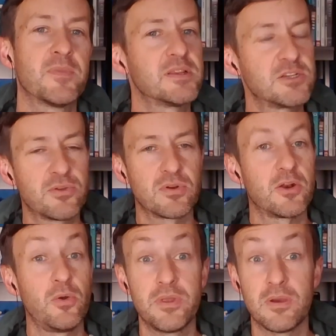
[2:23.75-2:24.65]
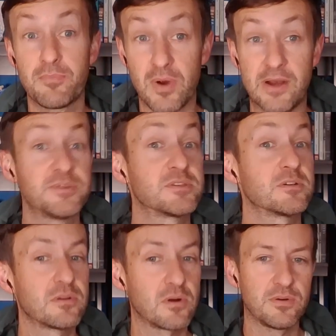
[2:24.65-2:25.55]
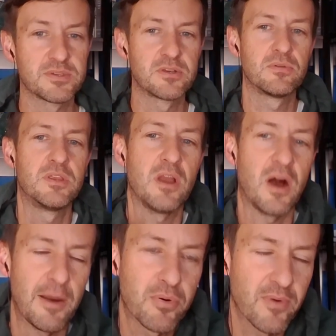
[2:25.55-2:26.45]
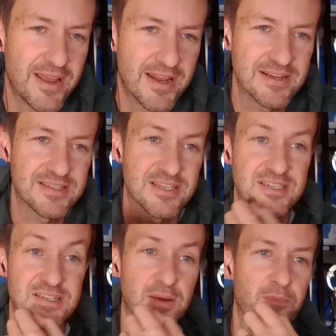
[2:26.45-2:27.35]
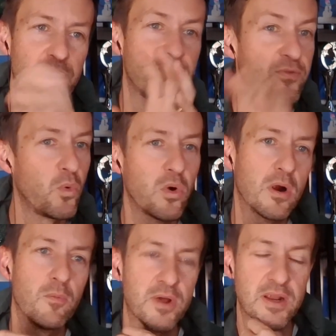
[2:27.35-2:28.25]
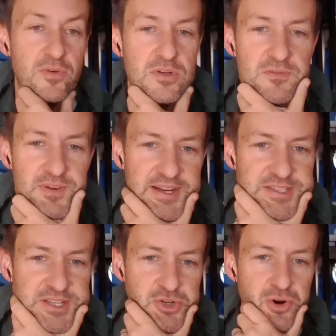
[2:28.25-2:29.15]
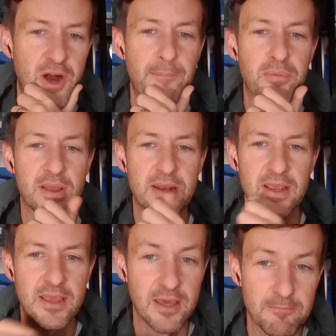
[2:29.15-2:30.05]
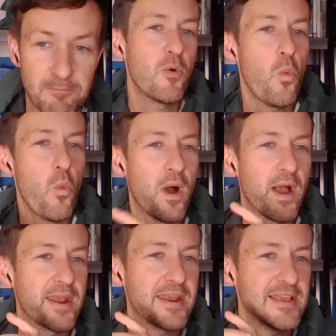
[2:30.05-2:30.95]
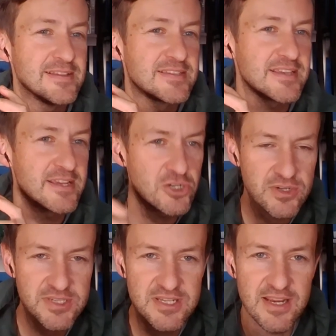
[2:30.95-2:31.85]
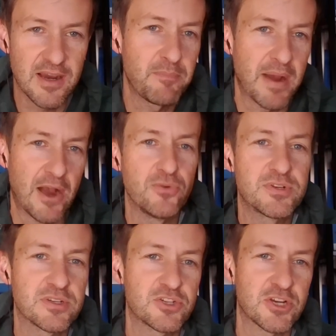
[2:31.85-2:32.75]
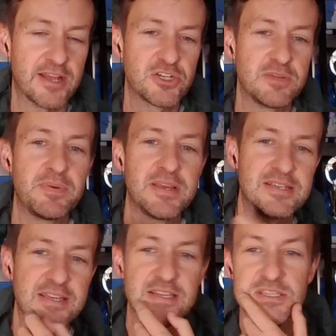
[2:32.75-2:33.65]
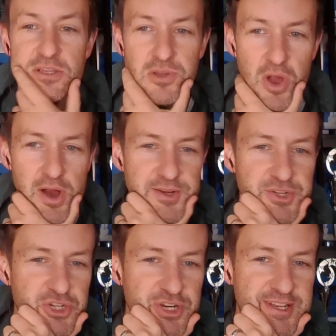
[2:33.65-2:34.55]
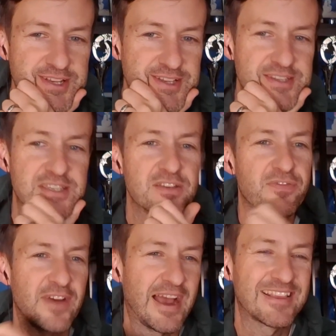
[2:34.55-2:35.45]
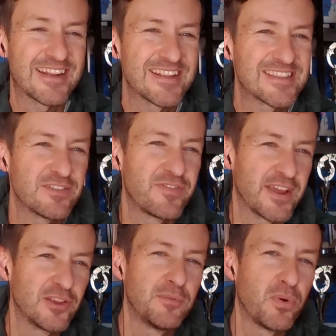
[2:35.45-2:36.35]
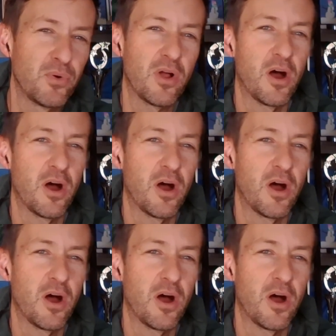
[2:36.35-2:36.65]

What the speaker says: until they're not only a browser, they're also the operating system for whatever device that you're operating in. What is interesting about ChatGPT's launch is the fact that it's available